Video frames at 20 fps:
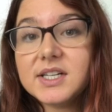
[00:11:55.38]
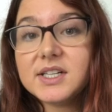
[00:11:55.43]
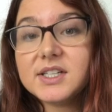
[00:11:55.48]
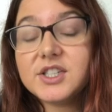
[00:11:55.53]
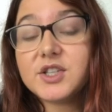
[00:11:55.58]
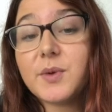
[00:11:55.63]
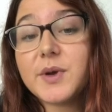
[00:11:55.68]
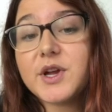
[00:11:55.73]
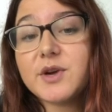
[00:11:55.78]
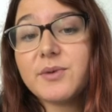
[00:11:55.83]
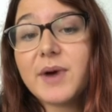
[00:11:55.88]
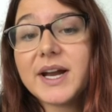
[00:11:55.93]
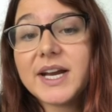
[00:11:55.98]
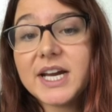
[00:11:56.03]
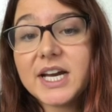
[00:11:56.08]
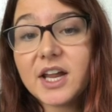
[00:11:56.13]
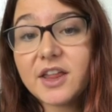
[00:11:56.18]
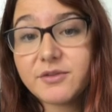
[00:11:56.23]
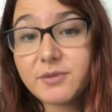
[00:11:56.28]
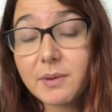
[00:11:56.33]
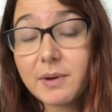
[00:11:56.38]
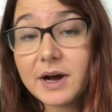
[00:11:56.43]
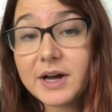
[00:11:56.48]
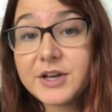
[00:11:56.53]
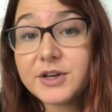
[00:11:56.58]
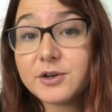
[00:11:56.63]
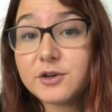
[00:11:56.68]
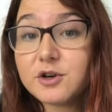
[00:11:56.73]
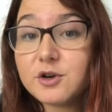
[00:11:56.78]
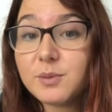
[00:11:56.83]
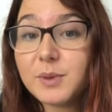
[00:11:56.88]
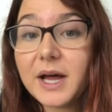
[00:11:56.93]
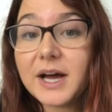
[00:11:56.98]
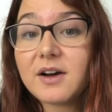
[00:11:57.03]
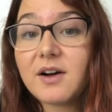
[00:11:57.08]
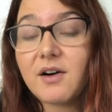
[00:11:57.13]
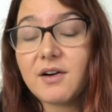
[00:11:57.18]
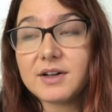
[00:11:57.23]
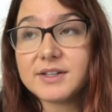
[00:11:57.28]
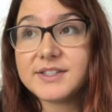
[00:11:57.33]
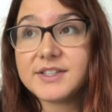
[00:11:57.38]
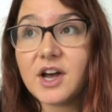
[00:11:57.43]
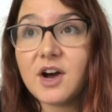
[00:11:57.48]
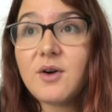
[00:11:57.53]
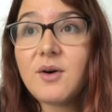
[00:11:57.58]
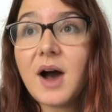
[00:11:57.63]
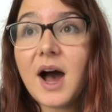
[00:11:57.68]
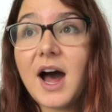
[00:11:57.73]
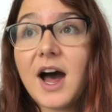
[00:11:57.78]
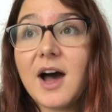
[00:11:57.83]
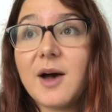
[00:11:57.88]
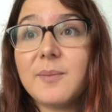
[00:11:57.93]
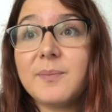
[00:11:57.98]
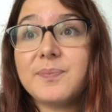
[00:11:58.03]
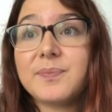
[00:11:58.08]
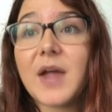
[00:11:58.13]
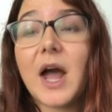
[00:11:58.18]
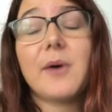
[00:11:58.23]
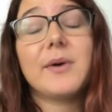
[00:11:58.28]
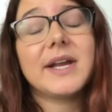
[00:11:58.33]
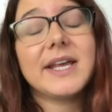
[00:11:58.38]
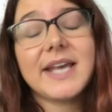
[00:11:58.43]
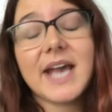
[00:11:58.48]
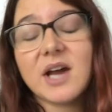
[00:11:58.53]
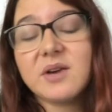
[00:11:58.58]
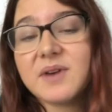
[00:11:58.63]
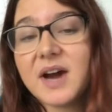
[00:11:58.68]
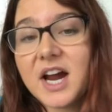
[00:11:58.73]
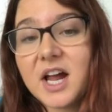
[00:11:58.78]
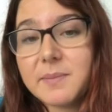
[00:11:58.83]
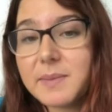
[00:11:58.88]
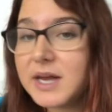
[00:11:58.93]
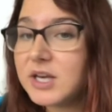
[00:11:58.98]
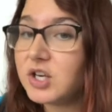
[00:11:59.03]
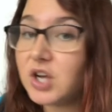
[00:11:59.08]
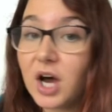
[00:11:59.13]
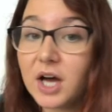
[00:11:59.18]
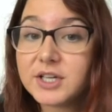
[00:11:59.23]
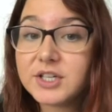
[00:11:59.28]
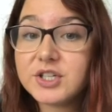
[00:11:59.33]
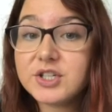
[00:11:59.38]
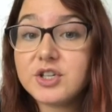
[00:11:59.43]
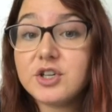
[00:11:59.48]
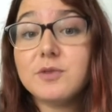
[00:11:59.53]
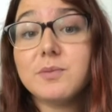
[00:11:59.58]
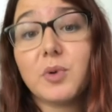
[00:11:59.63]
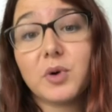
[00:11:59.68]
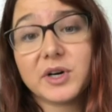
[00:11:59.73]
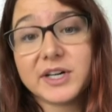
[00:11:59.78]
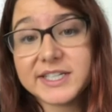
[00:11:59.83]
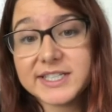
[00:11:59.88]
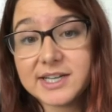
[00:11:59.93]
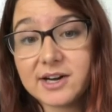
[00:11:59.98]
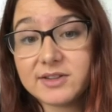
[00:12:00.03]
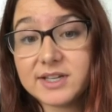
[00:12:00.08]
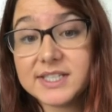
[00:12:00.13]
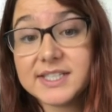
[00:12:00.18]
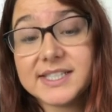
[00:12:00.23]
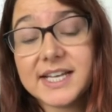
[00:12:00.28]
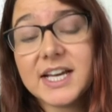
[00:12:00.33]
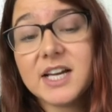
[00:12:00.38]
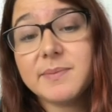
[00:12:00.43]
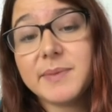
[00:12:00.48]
So when you're ready to throw out your Oobleck also, I would again recommend not to pour it down the sink